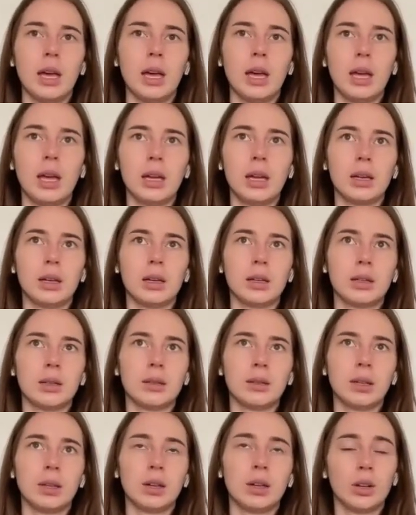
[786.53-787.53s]
in
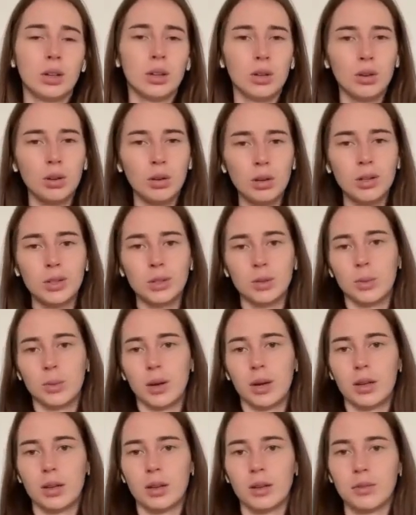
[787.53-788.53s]
a curious
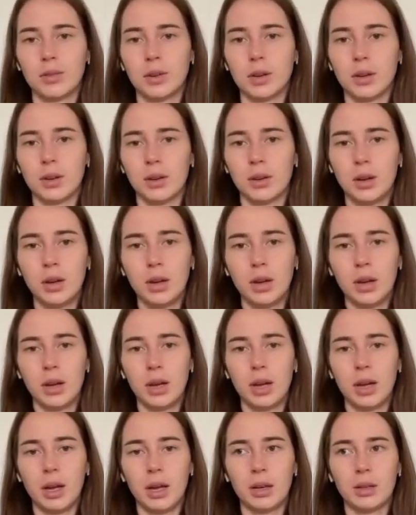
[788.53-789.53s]
way even,
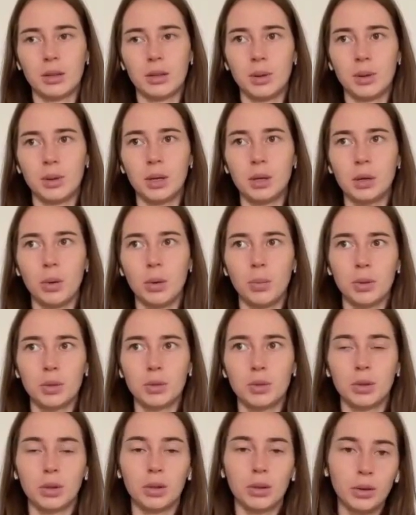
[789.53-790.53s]
and being open
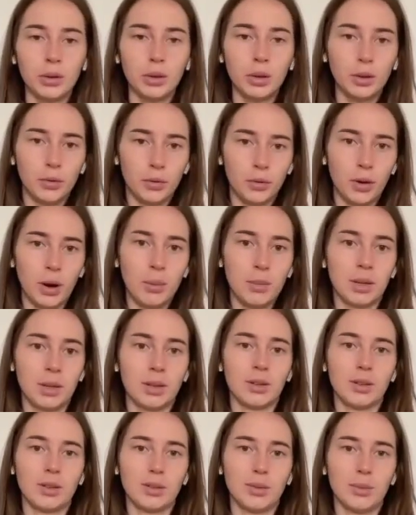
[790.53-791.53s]
to learning from it,
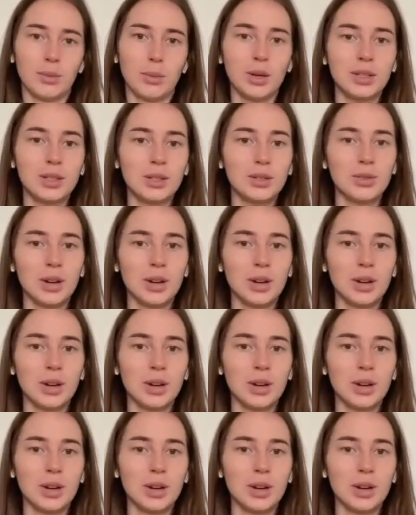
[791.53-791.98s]
what is it